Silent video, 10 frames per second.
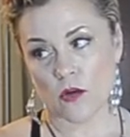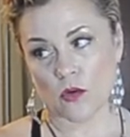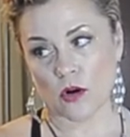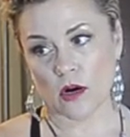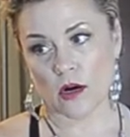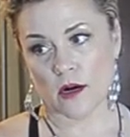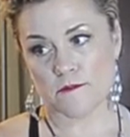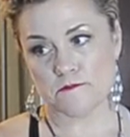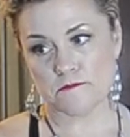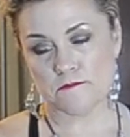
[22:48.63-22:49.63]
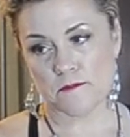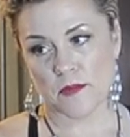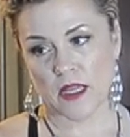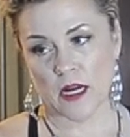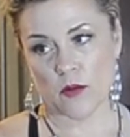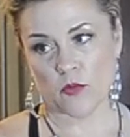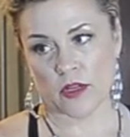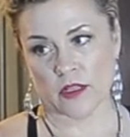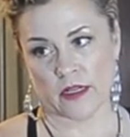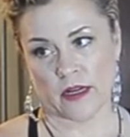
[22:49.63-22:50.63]
Or, I'm
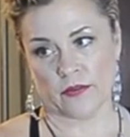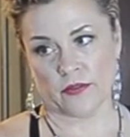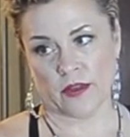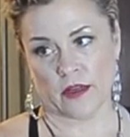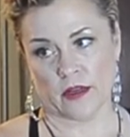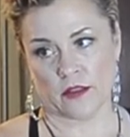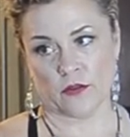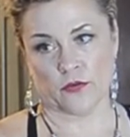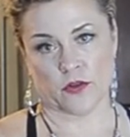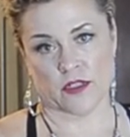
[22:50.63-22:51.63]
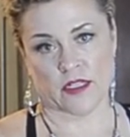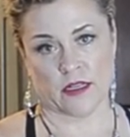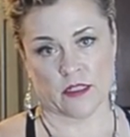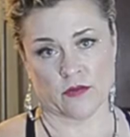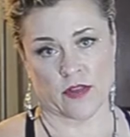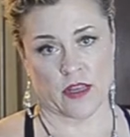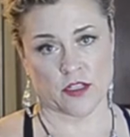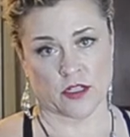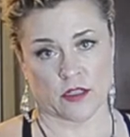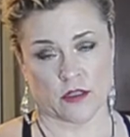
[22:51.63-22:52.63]
really glad that at the first signs of
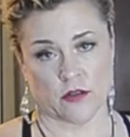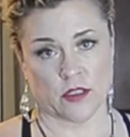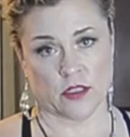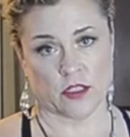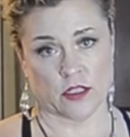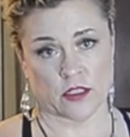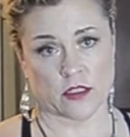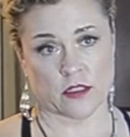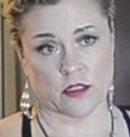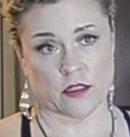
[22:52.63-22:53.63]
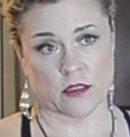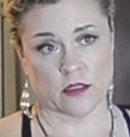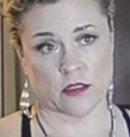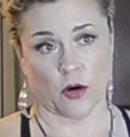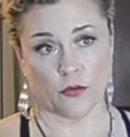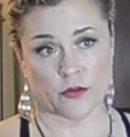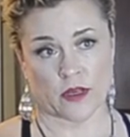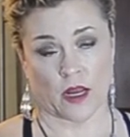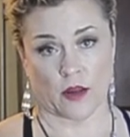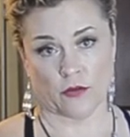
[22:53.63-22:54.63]
aging you didn't just go for
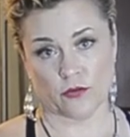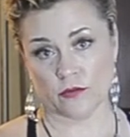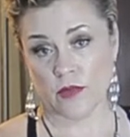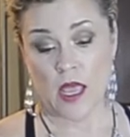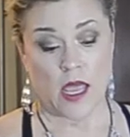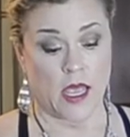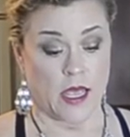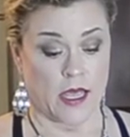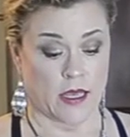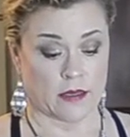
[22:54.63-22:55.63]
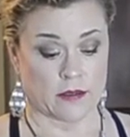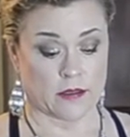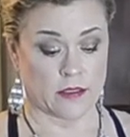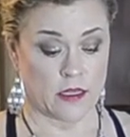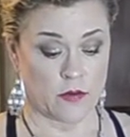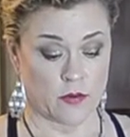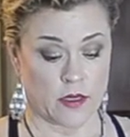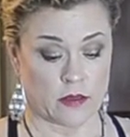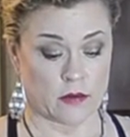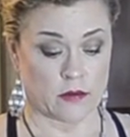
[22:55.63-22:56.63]
the knife. And I'll tell you
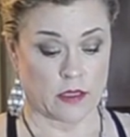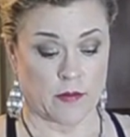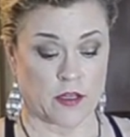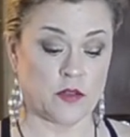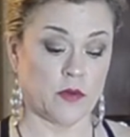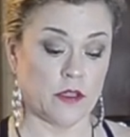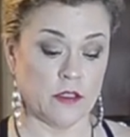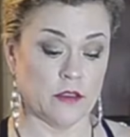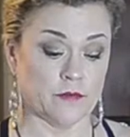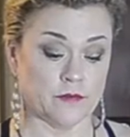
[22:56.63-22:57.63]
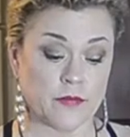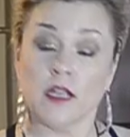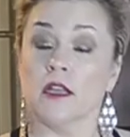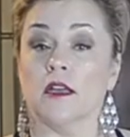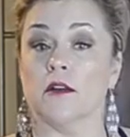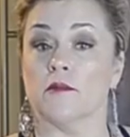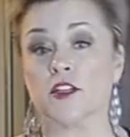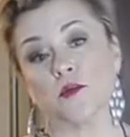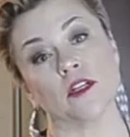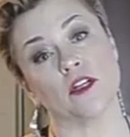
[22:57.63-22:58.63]
what that makes you want to do.
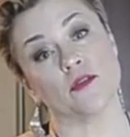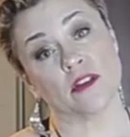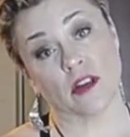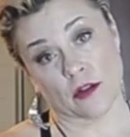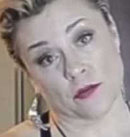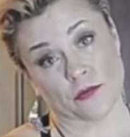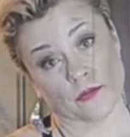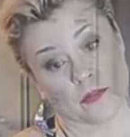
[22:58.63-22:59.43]
Makes you want to go for the knife.